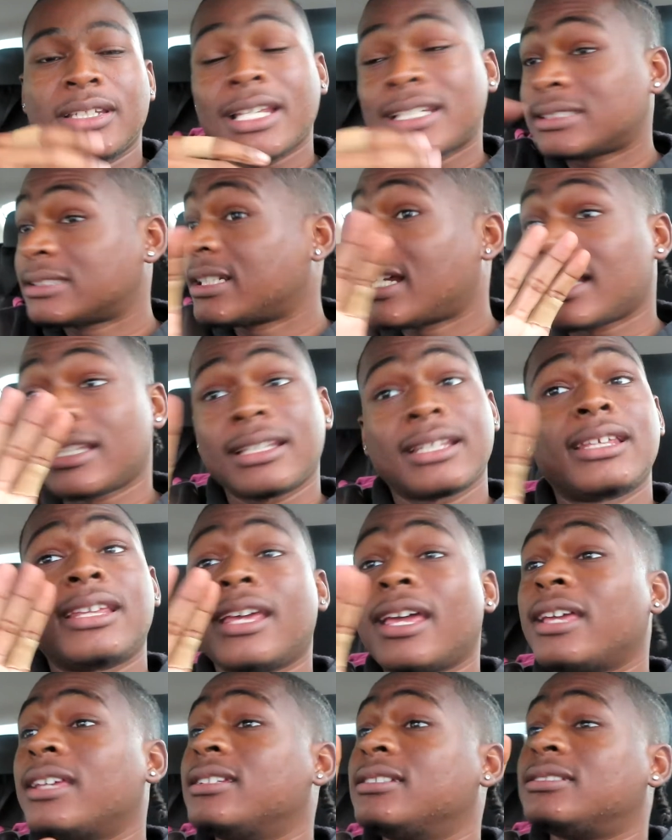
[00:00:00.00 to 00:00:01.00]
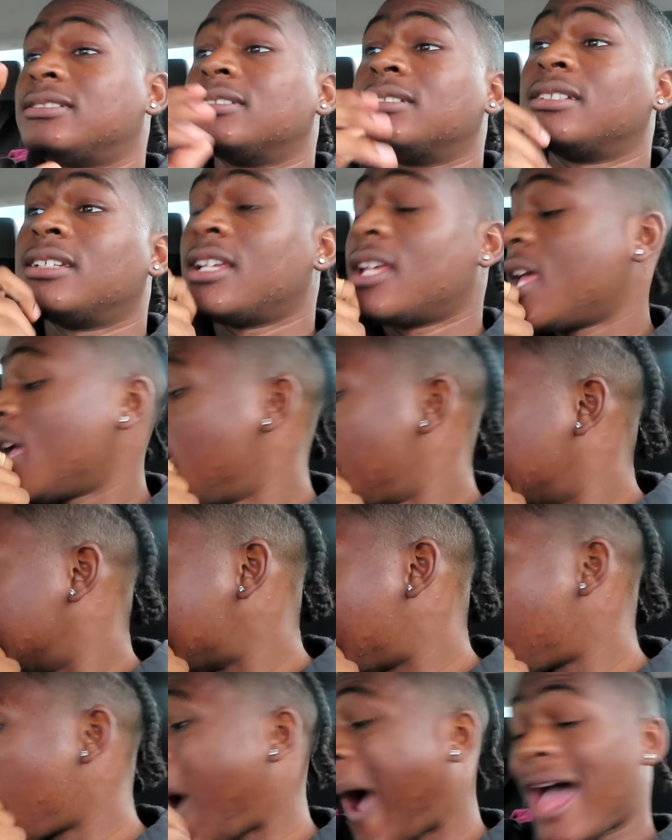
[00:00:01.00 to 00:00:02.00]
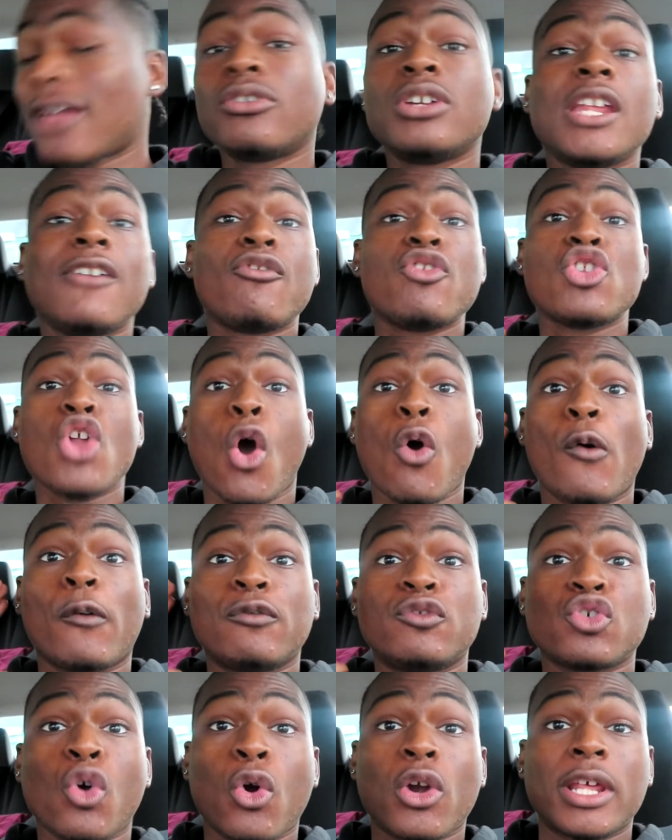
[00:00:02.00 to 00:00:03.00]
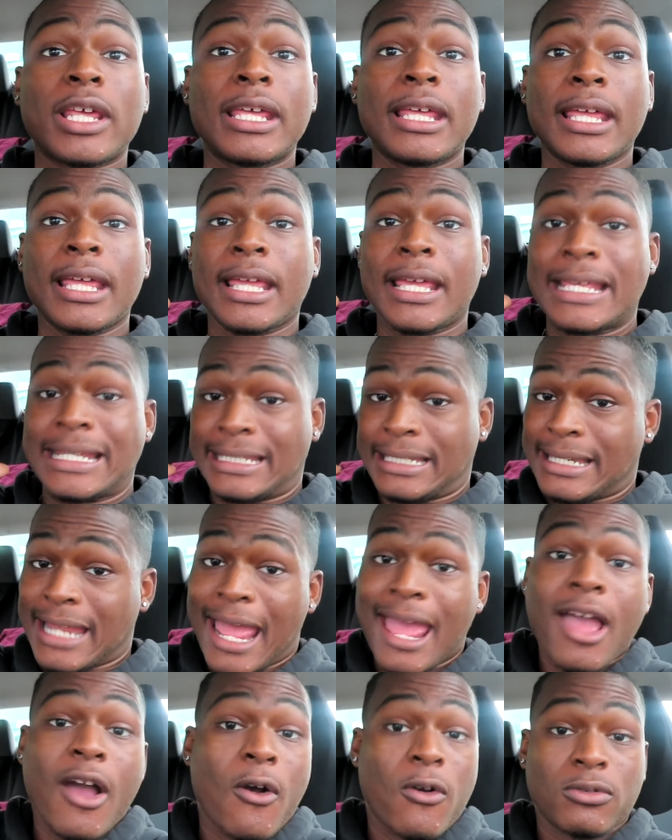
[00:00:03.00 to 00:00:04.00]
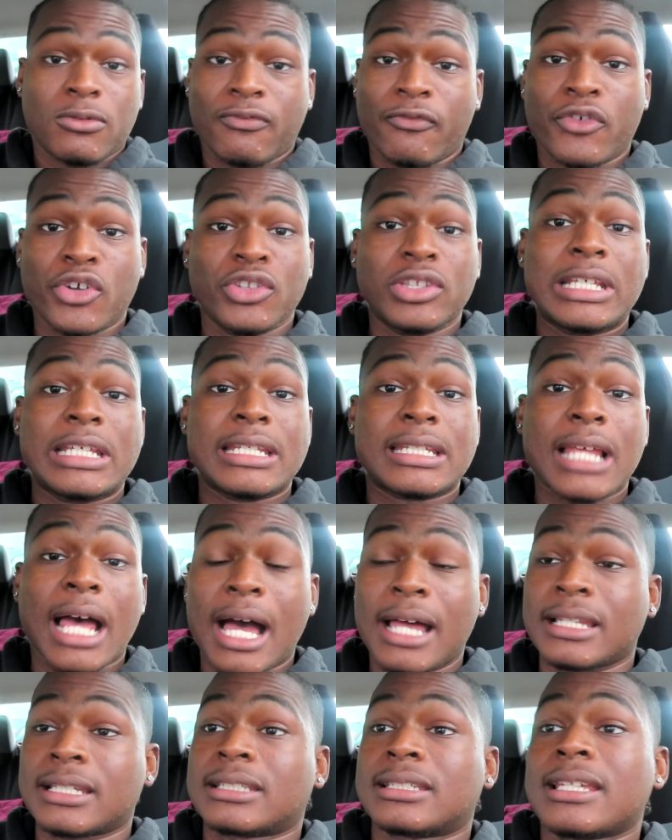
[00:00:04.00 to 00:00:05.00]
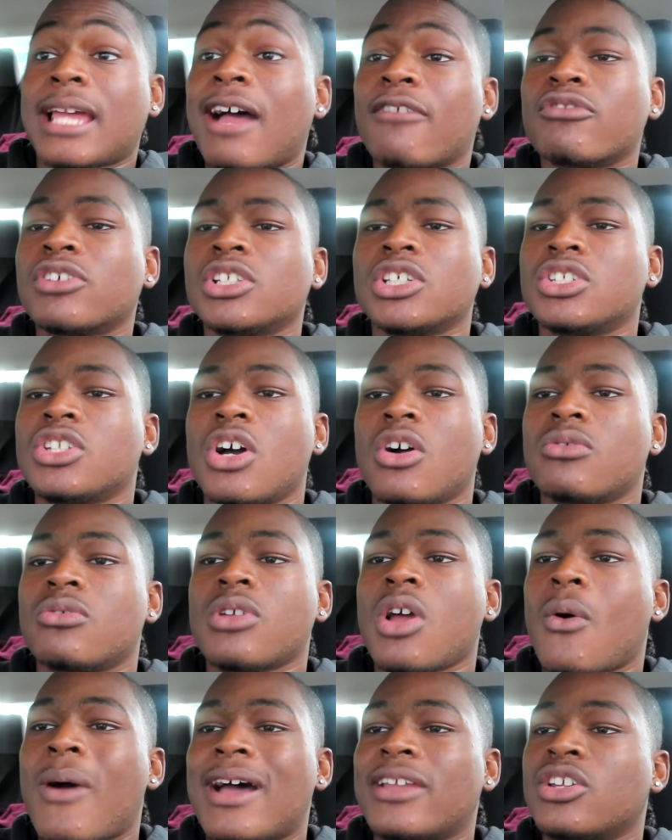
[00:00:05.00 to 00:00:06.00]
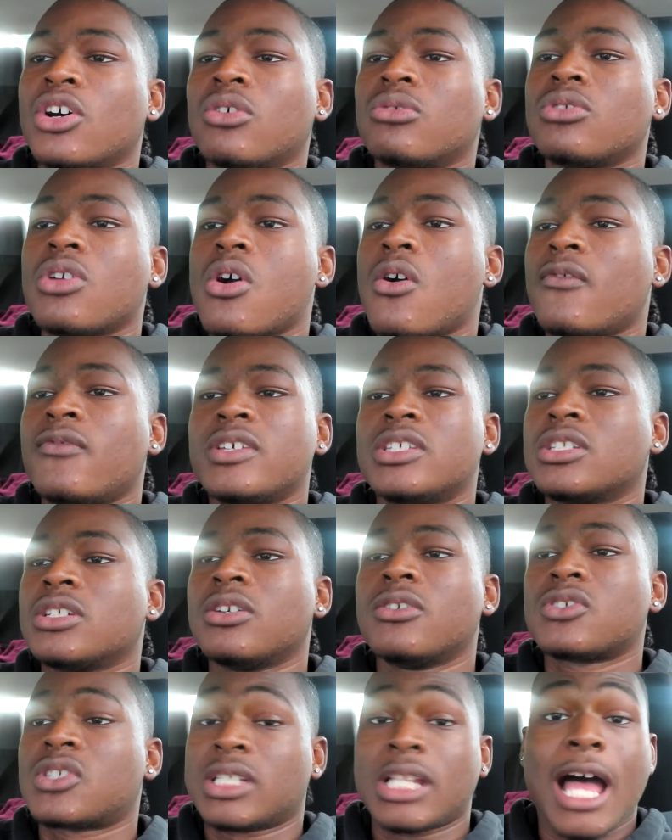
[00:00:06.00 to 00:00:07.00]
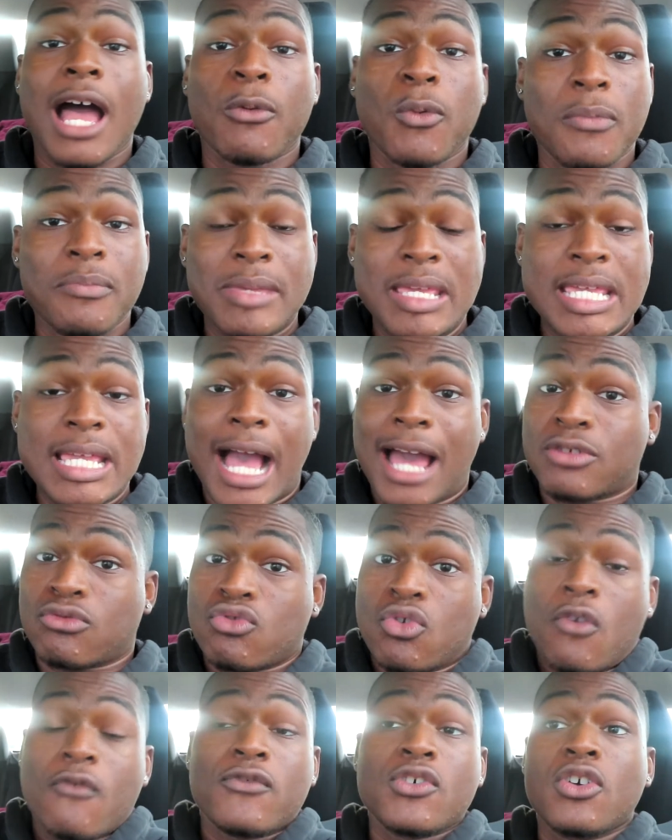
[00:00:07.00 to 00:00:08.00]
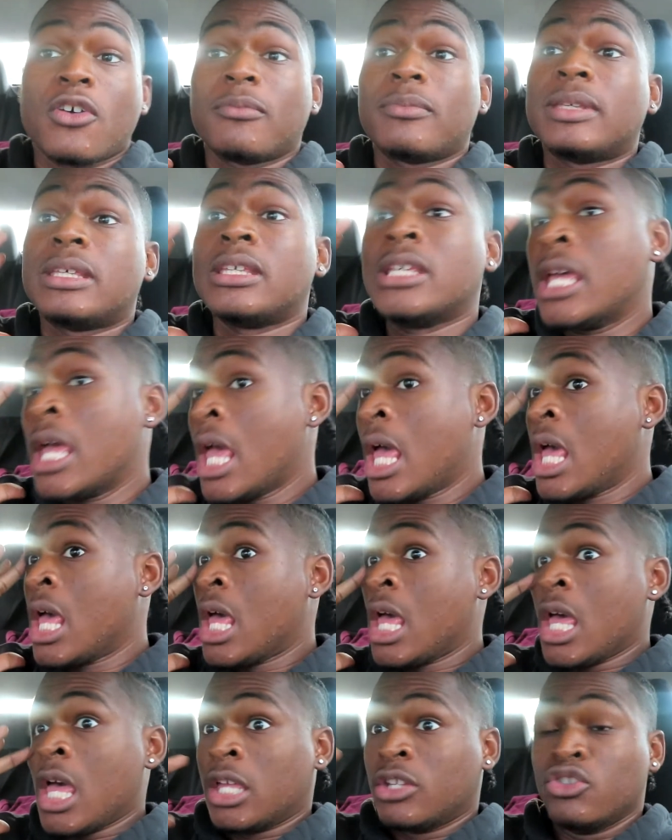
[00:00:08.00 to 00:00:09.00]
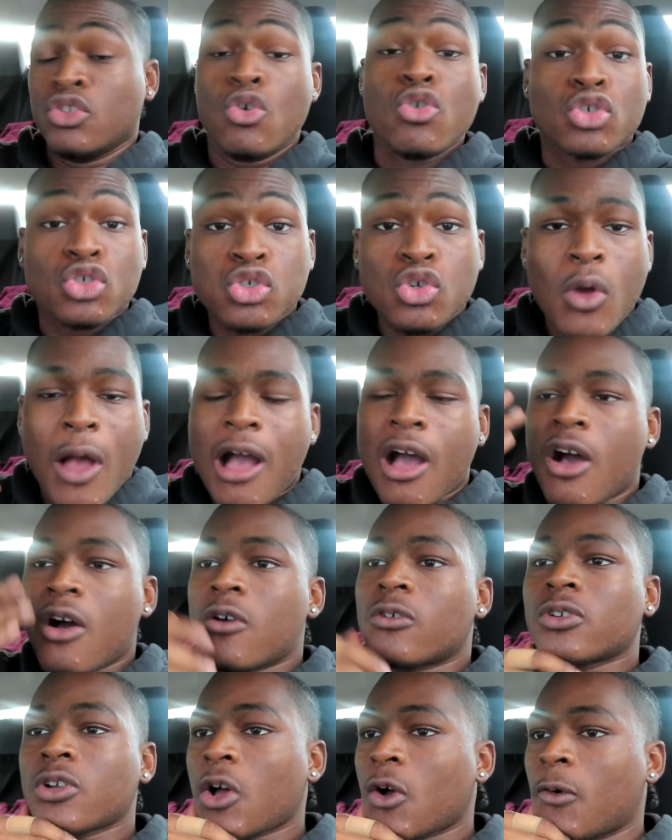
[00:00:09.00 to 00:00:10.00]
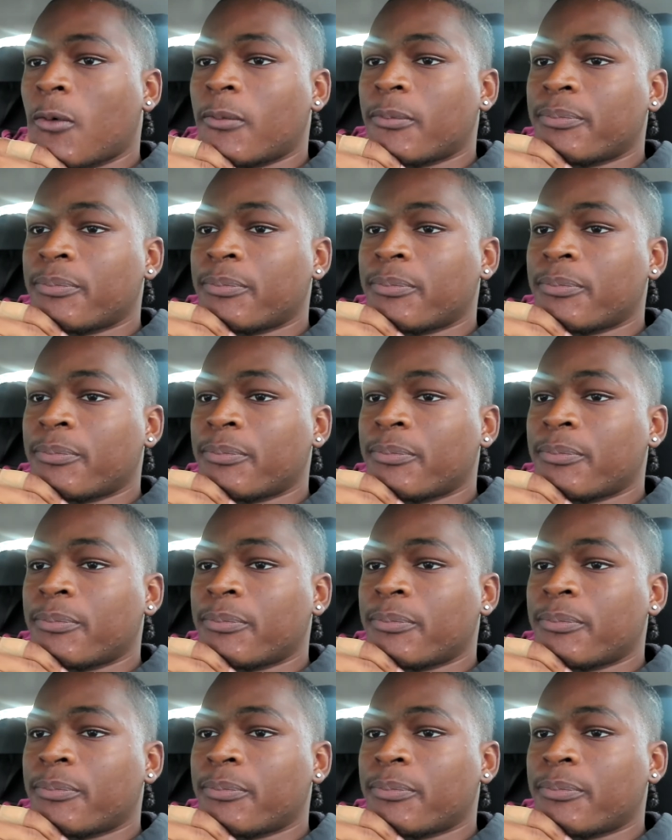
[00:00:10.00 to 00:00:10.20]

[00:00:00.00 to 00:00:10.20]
That's not the case. Now, I don't even know if Jordan is down for this, honestly. I really don't know. I don't know if he's going to slide with me. I don't know if he's going to be neutral. I don't know.